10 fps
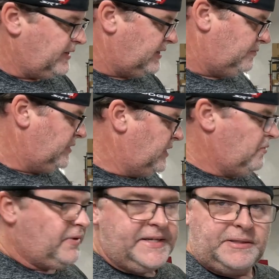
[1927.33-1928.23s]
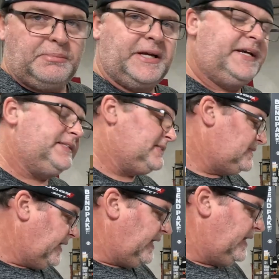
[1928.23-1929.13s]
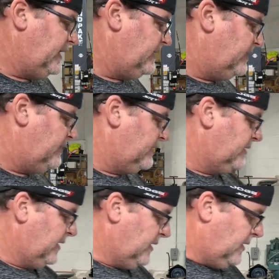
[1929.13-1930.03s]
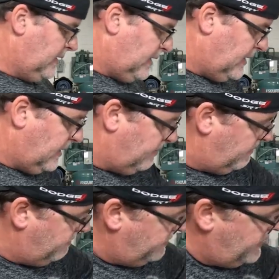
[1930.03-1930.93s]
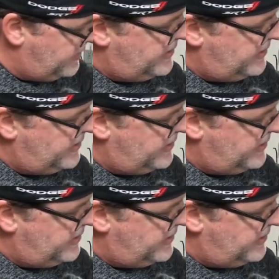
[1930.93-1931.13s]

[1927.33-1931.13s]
I got a razor blade and sand, and there's